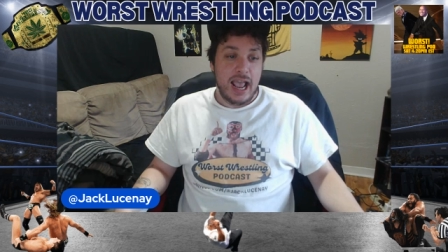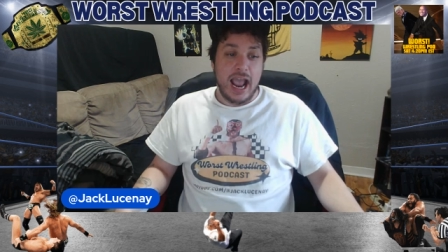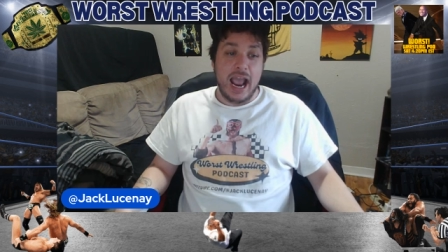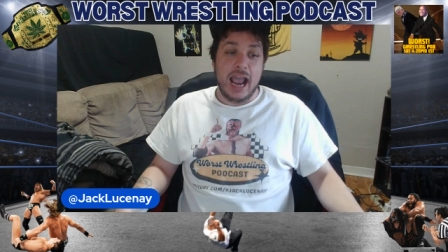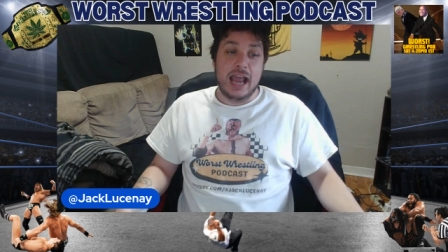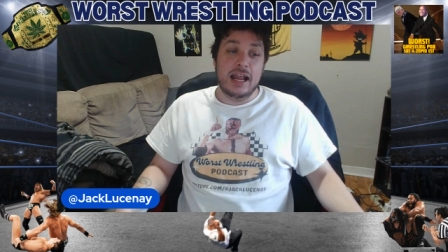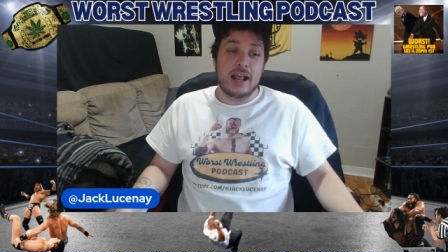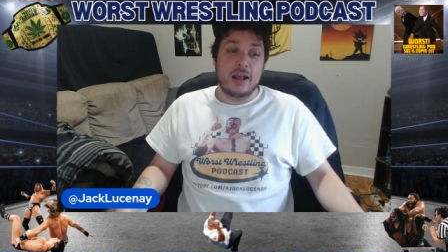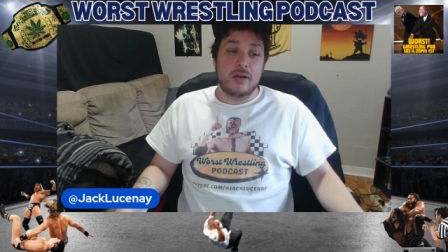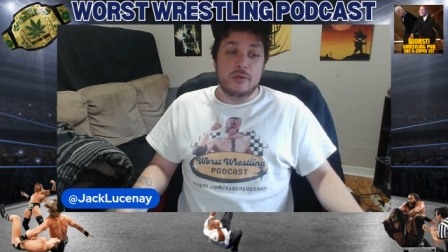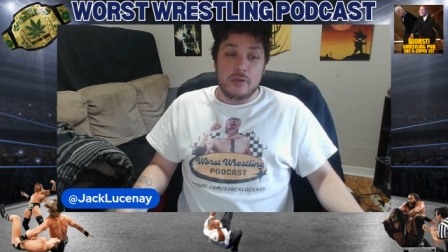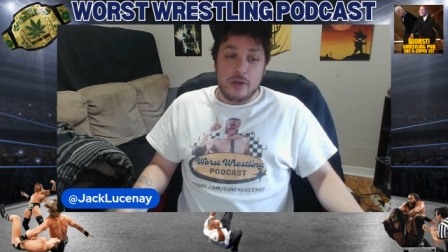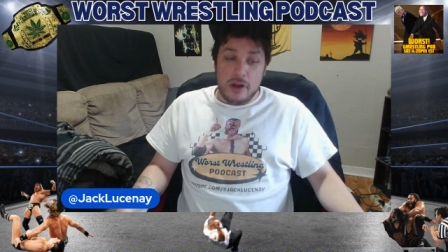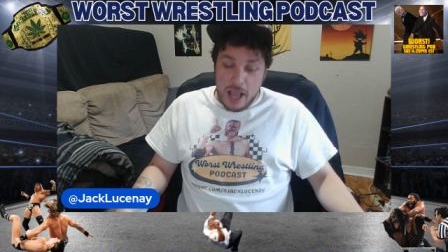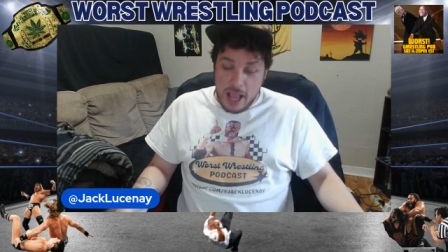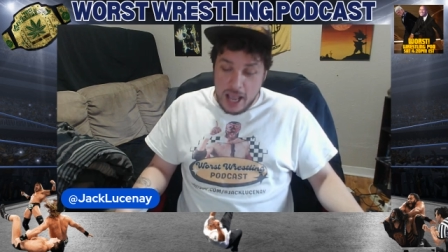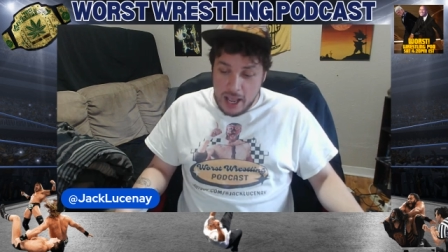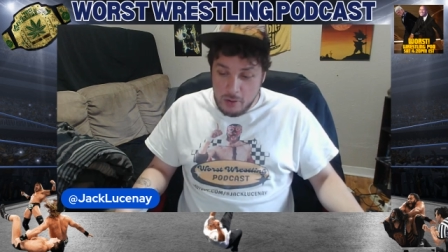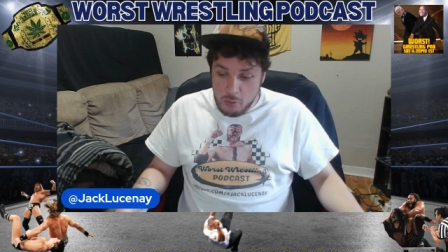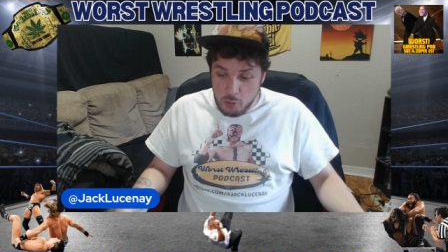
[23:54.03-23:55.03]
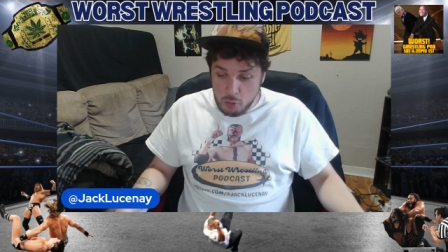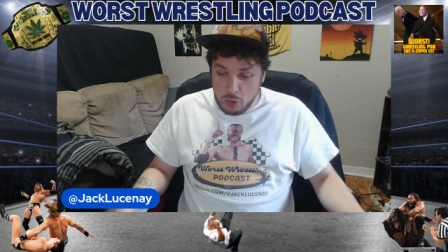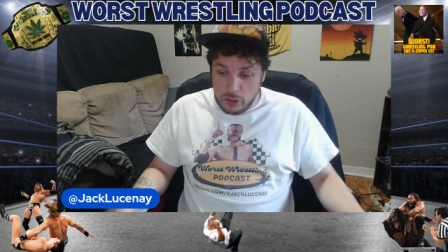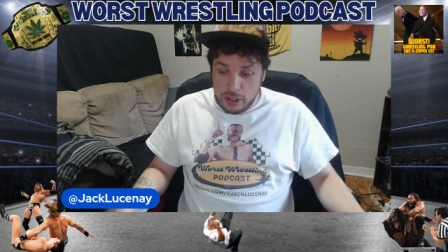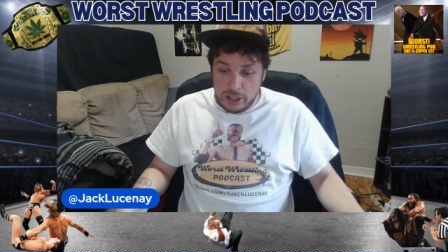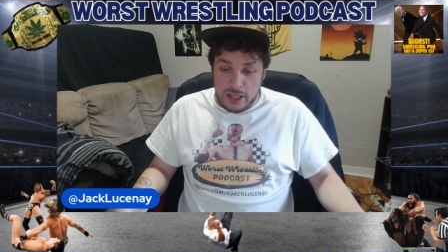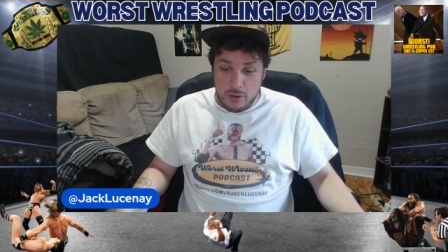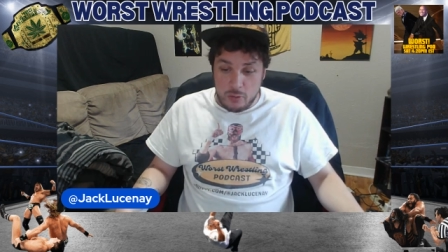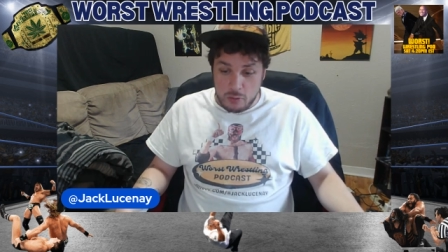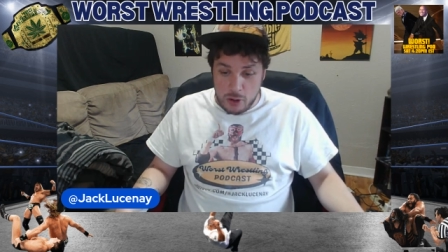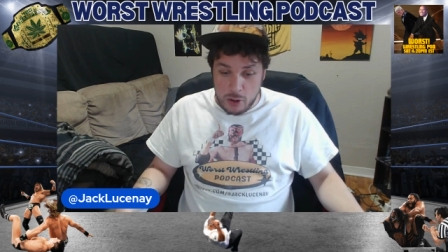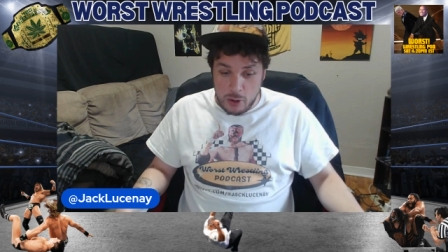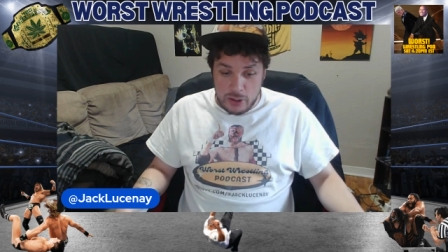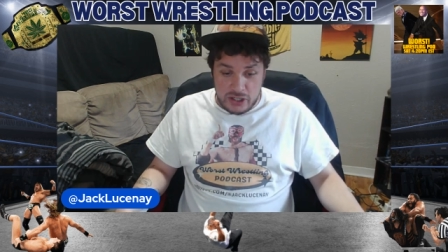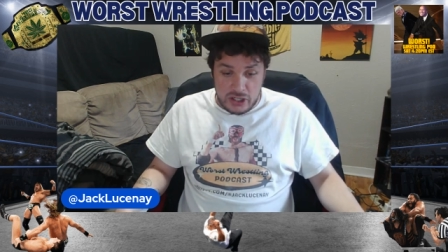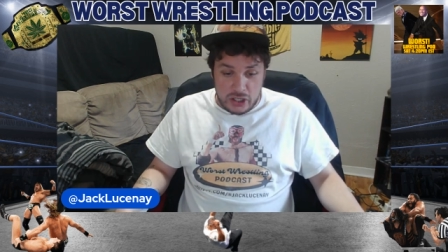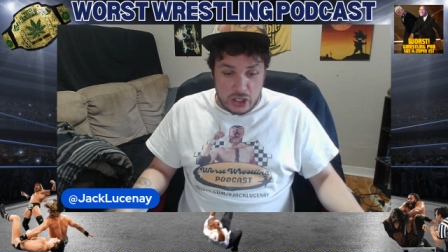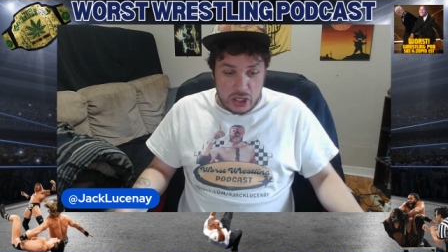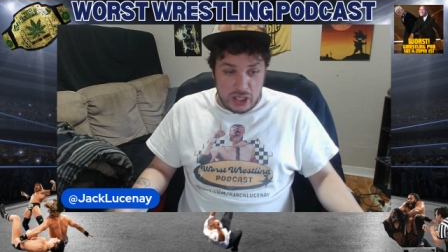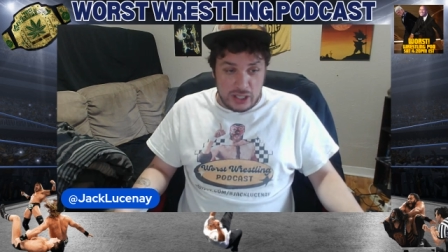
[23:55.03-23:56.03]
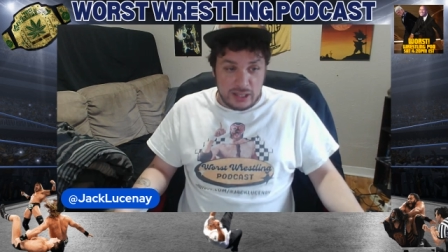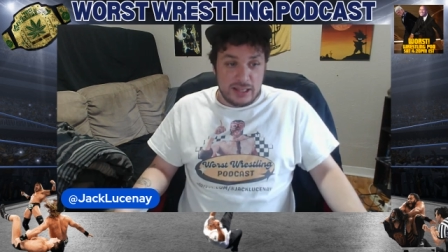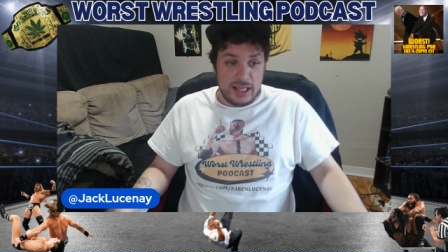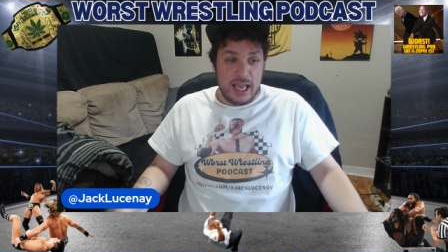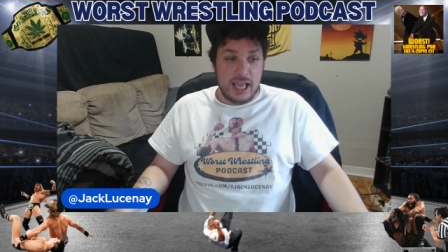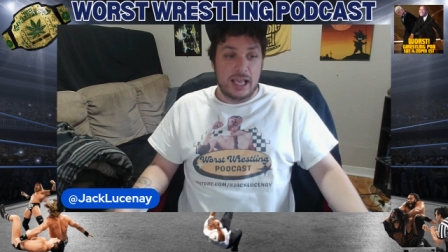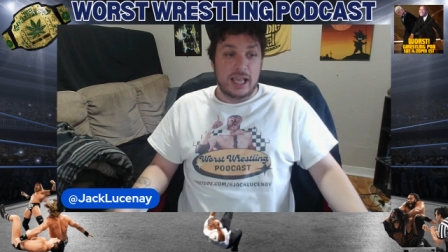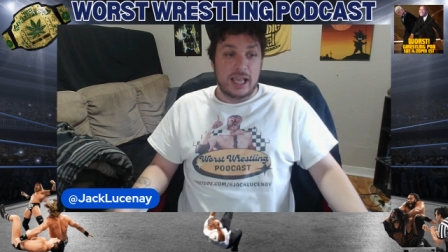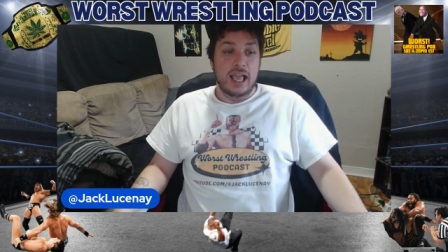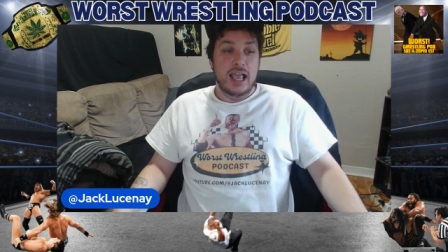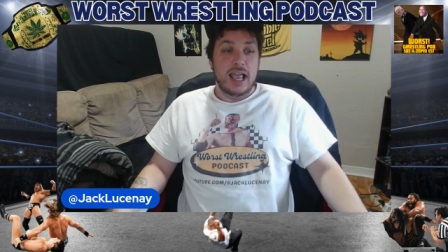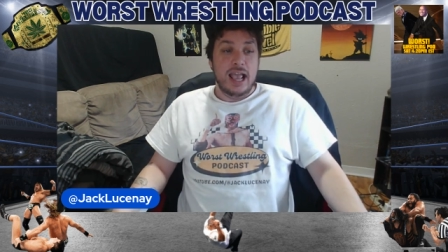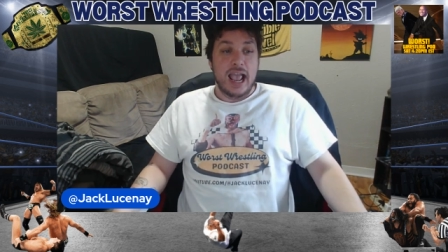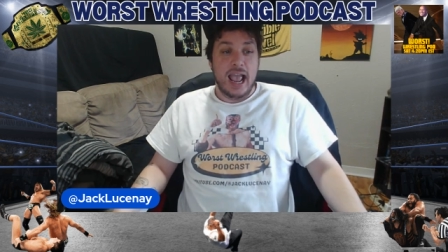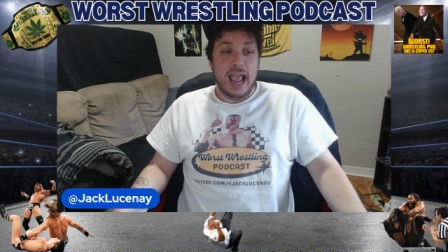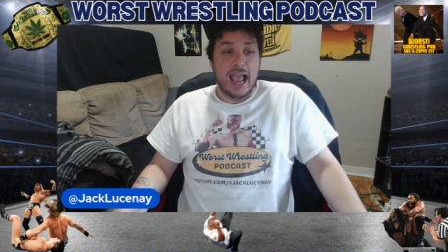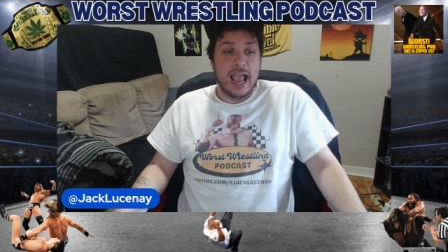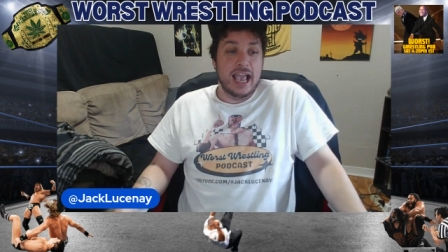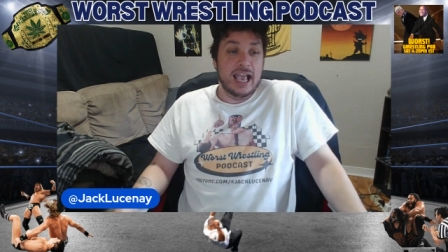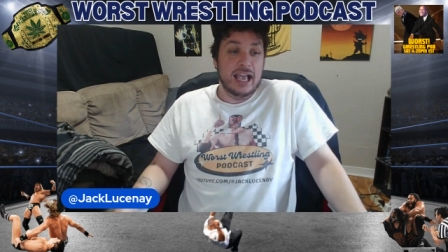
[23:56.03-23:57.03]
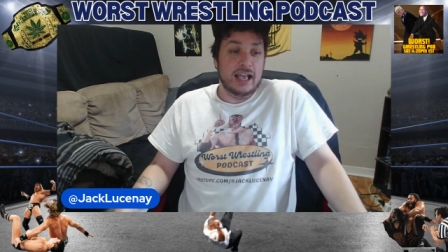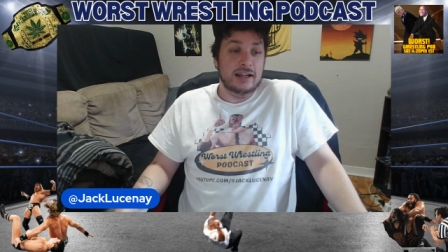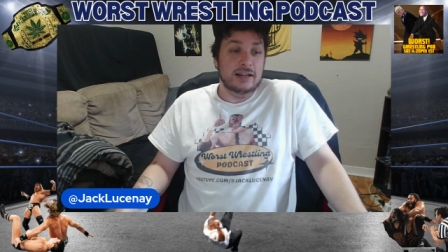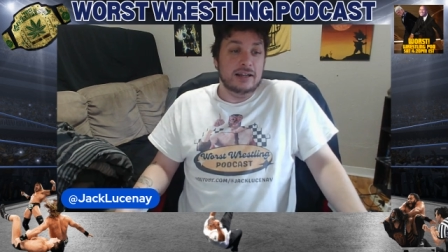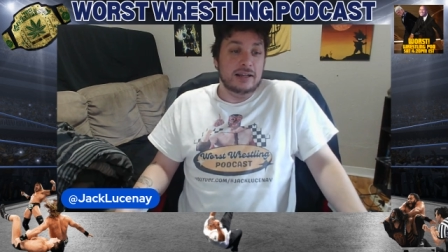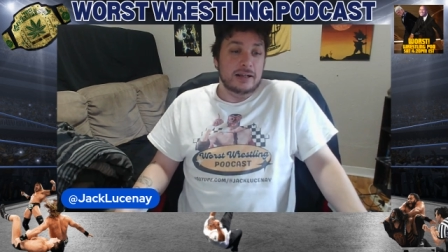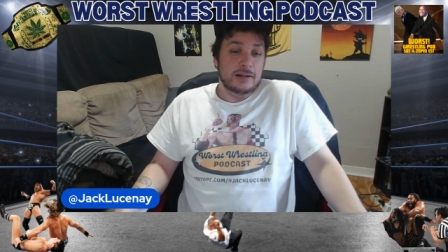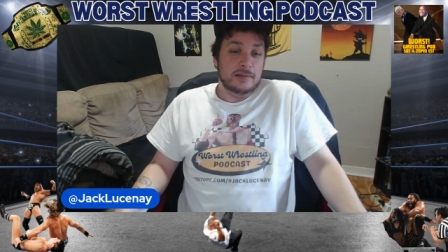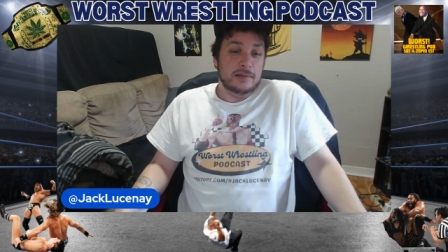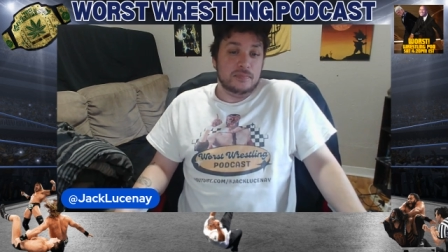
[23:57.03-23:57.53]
and it really ruined a good thing. And